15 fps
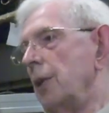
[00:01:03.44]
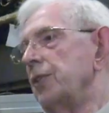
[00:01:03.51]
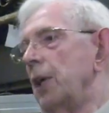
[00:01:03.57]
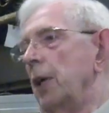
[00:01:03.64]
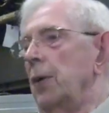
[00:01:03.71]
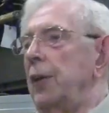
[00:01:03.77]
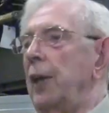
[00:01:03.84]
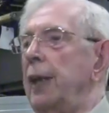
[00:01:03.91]

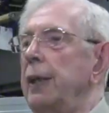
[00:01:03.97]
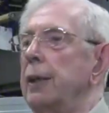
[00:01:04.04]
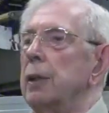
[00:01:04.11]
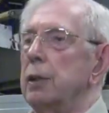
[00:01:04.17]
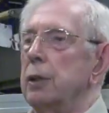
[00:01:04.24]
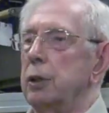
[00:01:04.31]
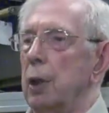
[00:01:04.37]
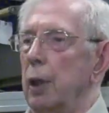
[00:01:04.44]
So they
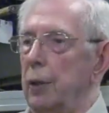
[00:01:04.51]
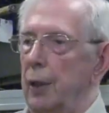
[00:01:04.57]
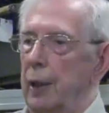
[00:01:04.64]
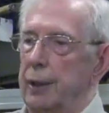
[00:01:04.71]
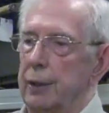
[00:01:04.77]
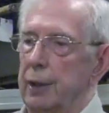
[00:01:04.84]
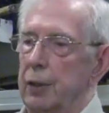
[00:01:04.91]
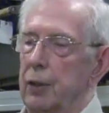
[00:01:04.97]

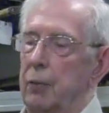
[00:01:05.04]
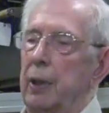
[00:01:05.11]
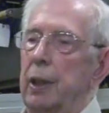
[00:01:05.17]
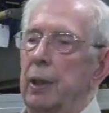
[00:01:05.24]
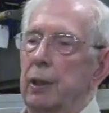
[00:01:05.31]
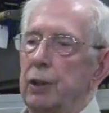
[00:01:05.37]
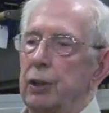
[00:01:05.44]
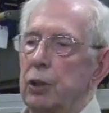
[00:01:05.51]
did the
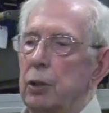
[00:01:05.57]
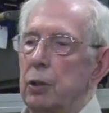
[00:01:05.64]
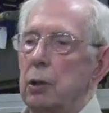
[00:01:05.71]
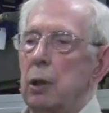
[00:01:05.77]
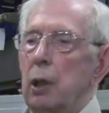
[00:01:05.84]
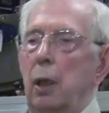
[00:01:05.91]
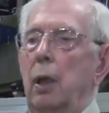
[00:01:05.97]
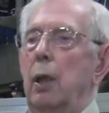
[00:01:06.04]
rehearsal,
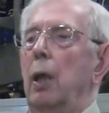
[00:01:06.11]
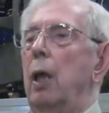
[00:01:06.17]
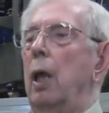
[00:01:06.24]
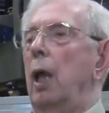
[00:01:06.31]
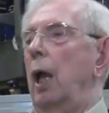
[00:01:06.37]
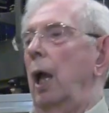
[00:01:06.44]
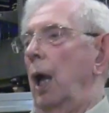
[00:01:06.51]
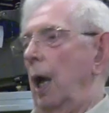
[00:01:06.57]

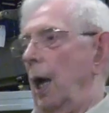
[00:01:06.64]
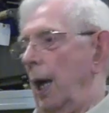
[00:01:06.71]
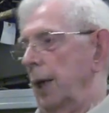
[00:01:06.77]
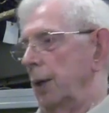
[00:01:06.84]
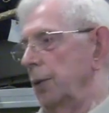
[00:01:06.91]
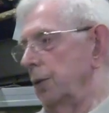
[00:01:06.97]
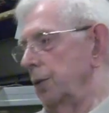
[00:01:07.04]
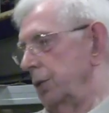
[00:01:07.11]

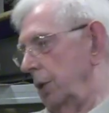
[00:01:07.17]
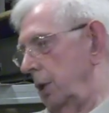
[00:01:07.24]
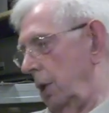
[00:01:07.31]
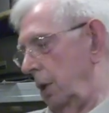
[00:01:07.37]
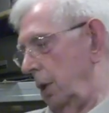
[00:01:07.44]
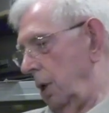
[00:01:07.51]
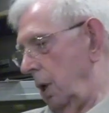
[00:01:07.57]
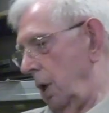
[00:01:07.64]
and
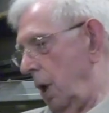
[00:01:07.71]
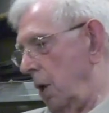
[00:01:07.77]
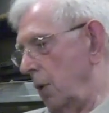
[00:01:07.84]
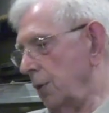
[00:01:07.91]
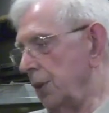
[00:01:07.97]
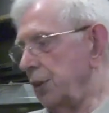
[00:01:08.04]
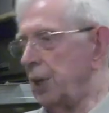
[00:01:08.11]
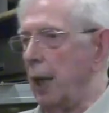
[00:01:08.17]

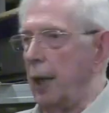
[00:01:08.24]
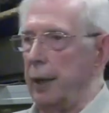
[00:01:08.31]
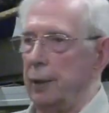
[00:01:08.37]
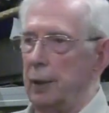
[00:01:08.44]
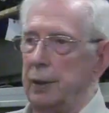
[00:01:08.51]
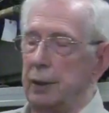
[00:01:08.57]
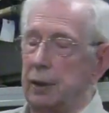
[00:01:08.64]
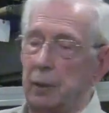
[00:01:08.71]
on the day
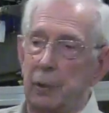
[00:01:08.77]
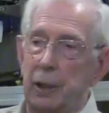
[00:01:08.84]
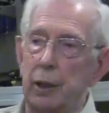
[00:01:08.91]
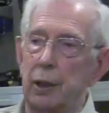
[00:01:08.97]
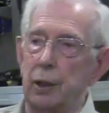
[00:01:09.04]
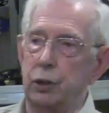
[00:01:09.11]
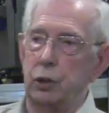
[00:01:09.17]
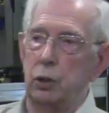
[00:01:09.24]
they did the
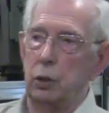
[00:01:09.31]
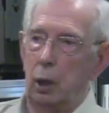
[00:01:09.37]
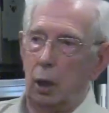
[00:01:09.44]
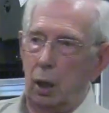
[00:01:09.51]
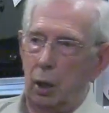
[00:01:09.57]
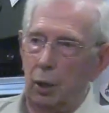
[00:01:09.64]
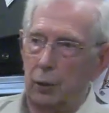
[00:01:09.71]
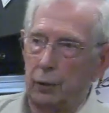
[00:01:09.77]
rehearsal
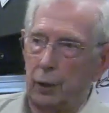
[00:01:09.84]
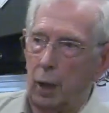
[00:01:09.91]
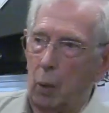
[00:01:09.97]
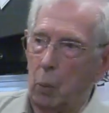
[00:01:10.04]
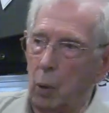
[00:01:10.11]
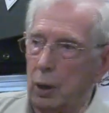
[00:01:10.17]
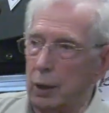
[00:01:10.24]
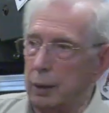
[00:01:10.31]
on a
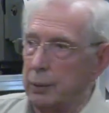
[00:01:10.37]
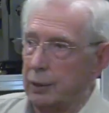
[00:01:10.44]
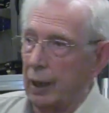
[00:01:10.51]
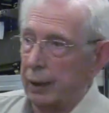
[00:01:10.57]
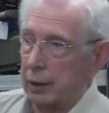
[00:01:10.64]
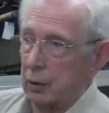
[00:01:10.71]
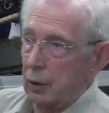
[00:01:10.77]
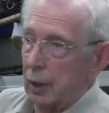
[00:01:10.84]

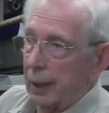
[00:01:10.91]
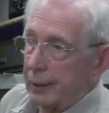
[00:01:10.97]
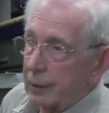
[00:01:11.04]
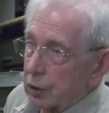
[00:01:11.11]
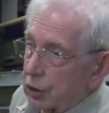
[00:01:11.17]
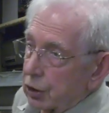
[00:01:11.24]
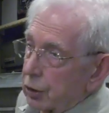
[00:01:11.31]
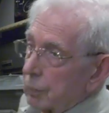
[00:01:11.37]
wide-angle
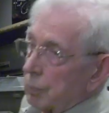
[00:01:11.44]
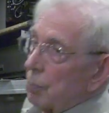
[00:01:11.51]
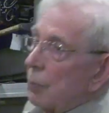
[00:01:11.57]
lens.